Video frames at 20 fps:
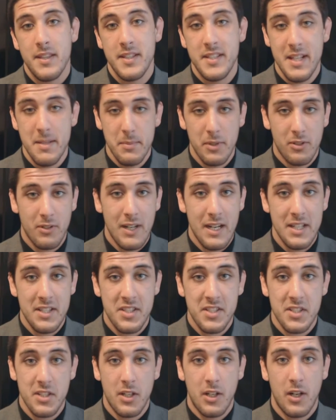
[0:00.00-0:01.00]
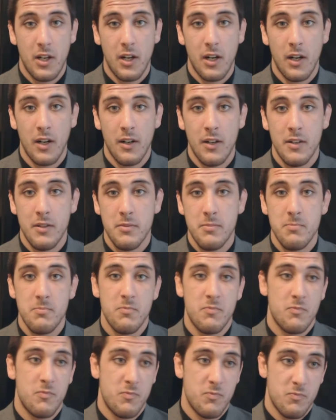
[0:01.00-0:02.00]
The Democrats are
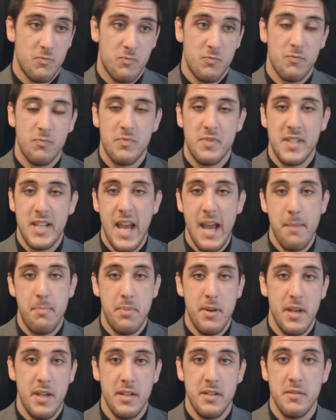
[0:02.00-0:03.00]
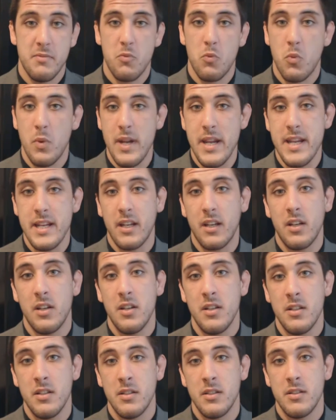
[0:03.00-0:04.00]
tepid, weak,
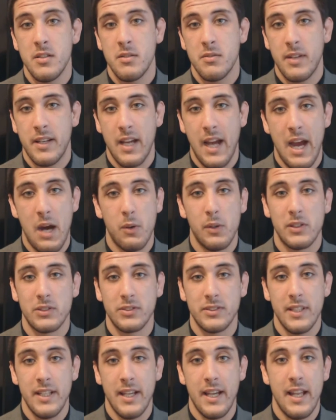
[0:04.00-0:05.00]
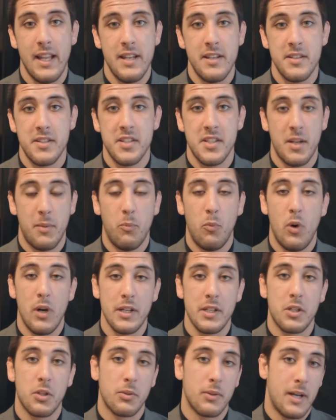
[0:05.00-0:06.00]
cowardly, and
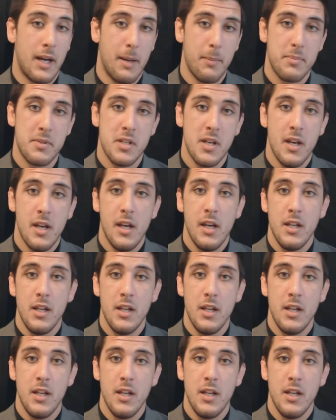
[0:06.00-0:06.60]
somewhat corrupt.